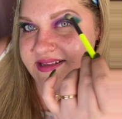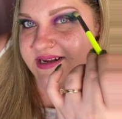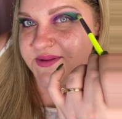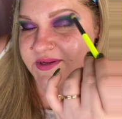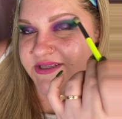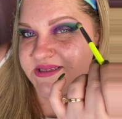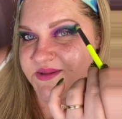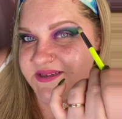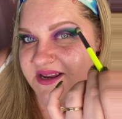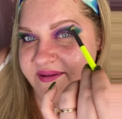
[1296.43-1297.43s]
I told you this
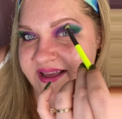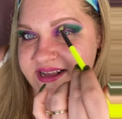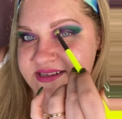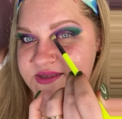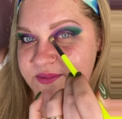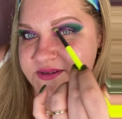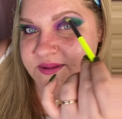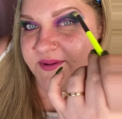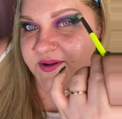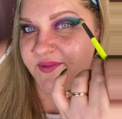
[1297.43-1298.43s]
was going to be a super,
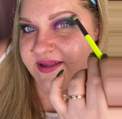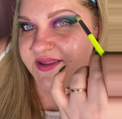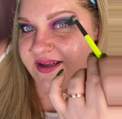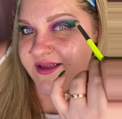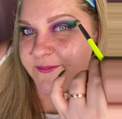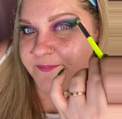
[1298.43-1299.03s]
super quick look